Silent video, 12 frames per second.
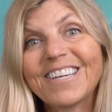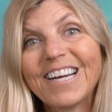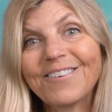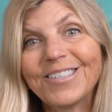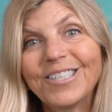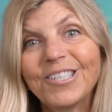all you
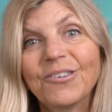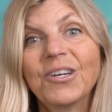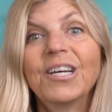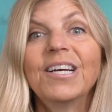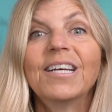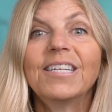have to do.
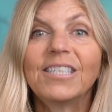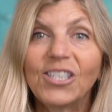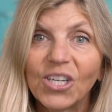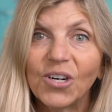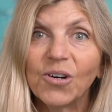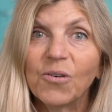
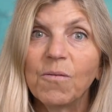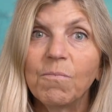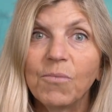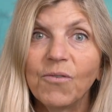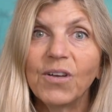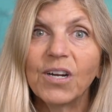So
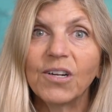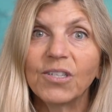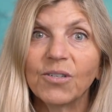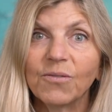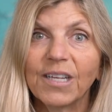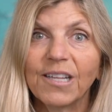moving on
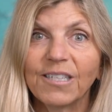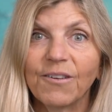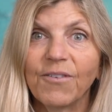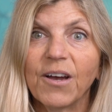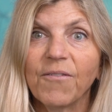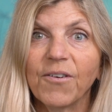to
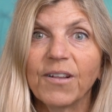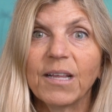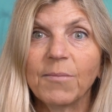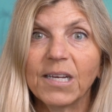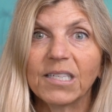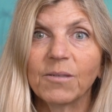relative effort,
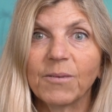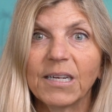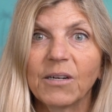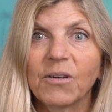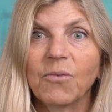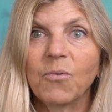let me
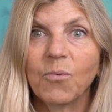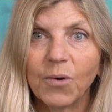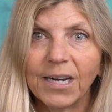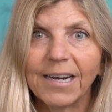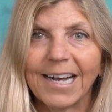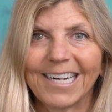explain
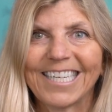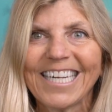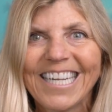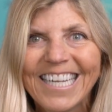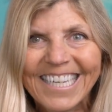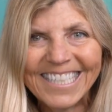what it
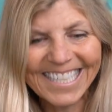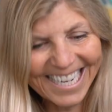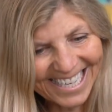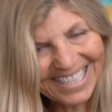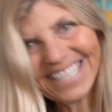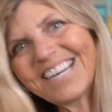actually
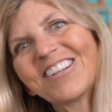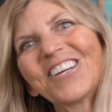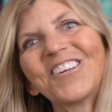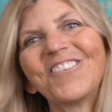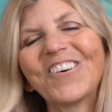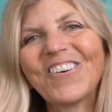does now
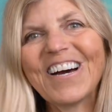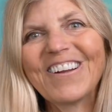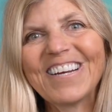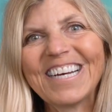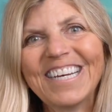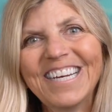that you know how
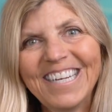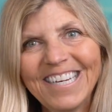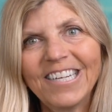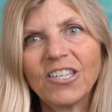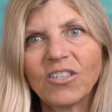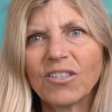to
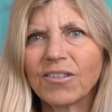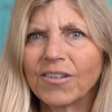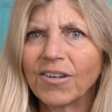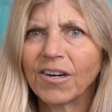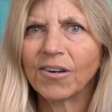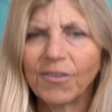turn on
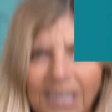your heart